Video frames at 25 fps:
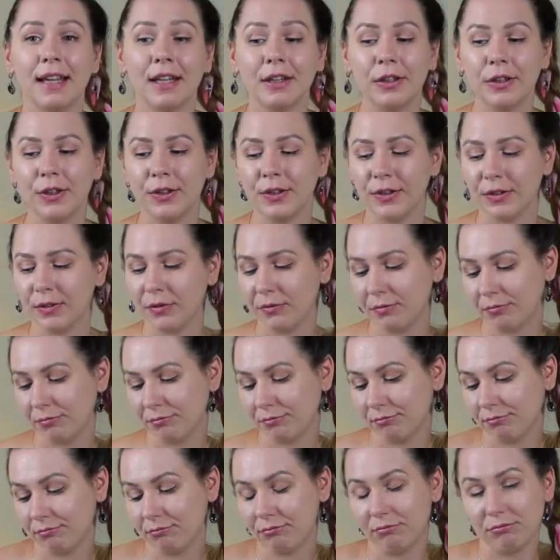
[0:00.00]
then
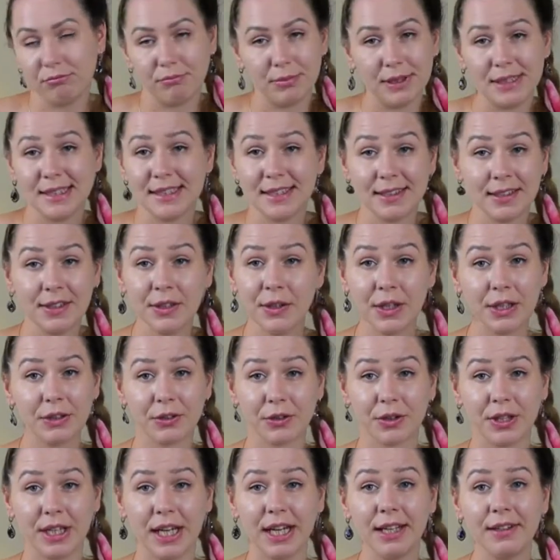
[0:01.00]
basically you're a
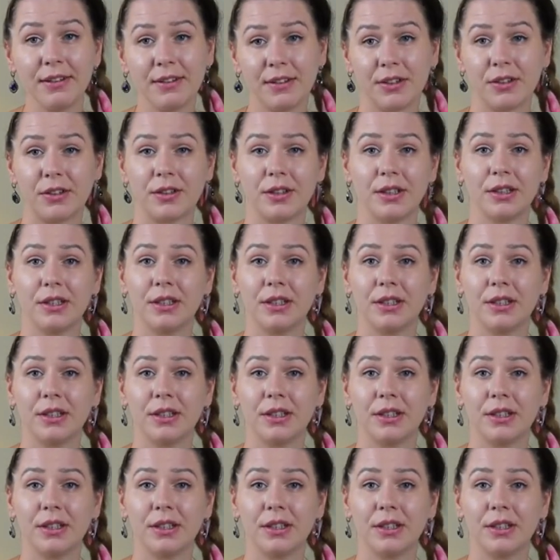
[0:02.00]
creator.